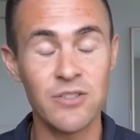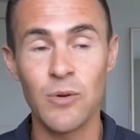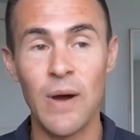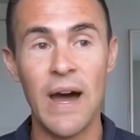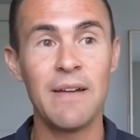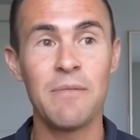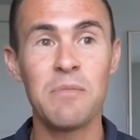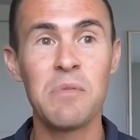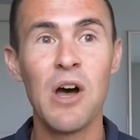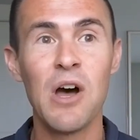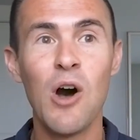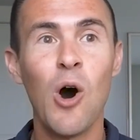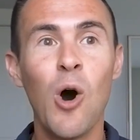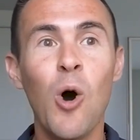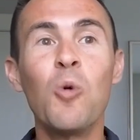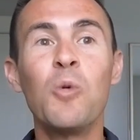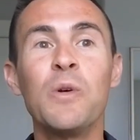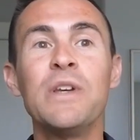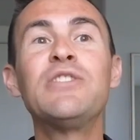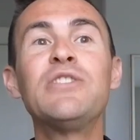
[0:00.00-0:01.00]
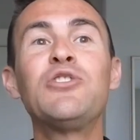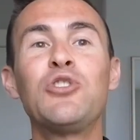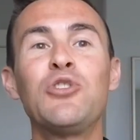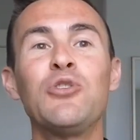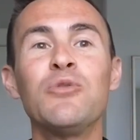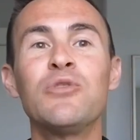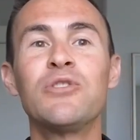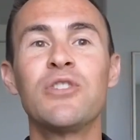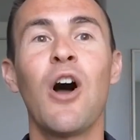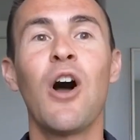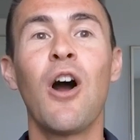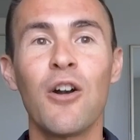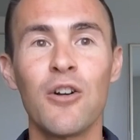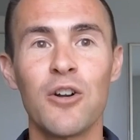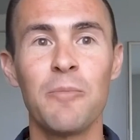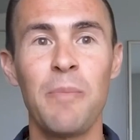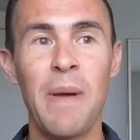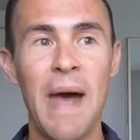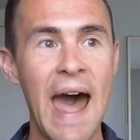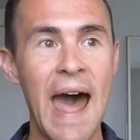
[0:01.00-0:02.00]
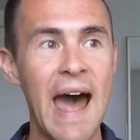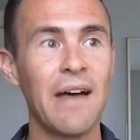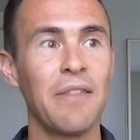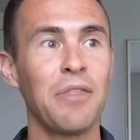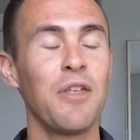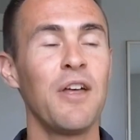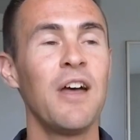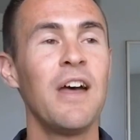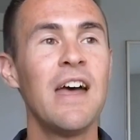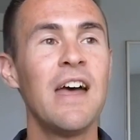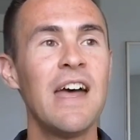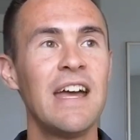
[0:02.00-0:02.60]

So I always choose the harder path,